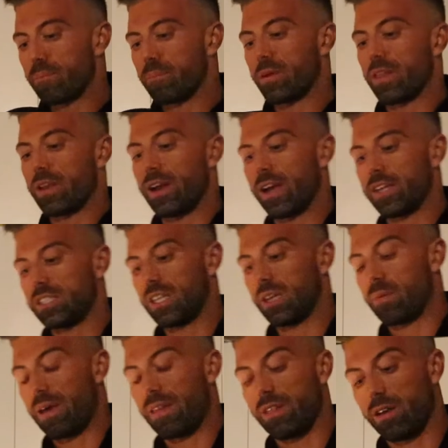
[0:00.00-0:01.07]
But the nice thing
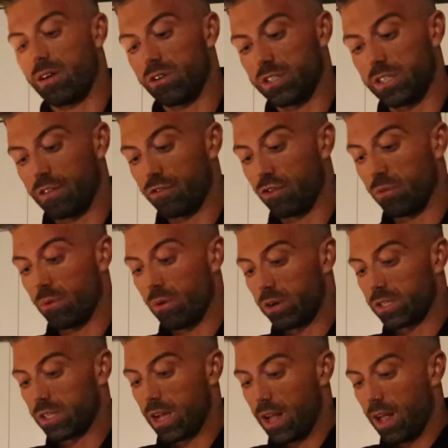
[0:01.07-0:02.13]
about, honestly, Full Bore
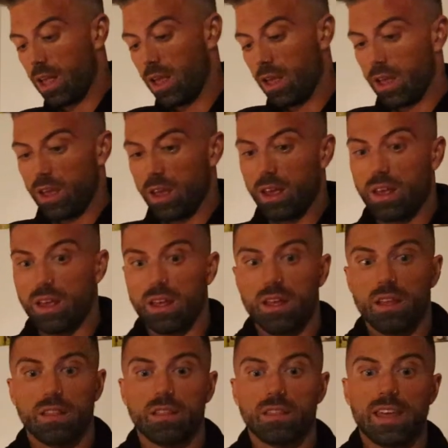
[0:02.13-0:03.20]
is that
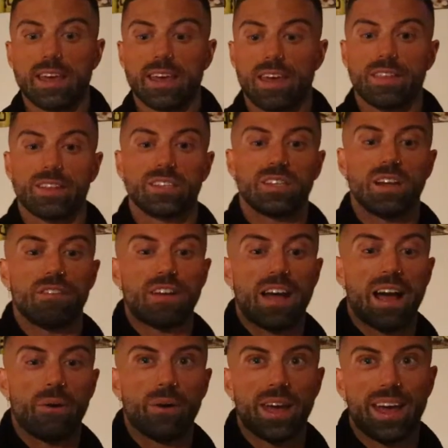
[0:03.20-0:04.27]
they get the stuff
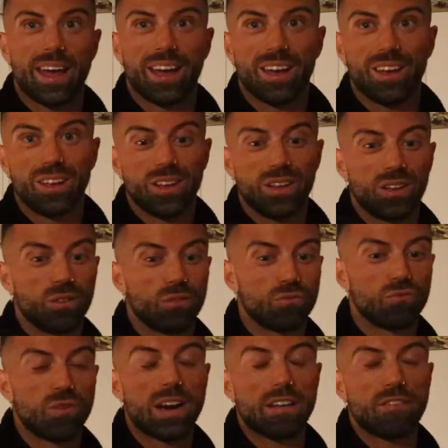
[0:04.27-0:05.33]
out here
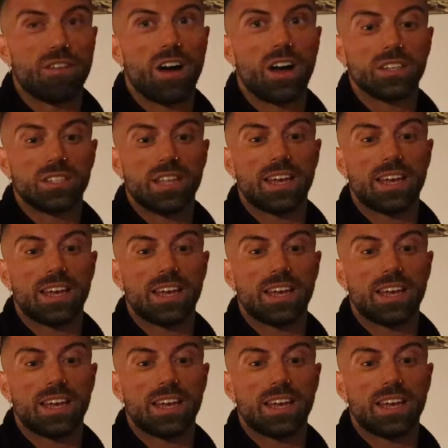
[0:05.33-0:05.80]
really fast.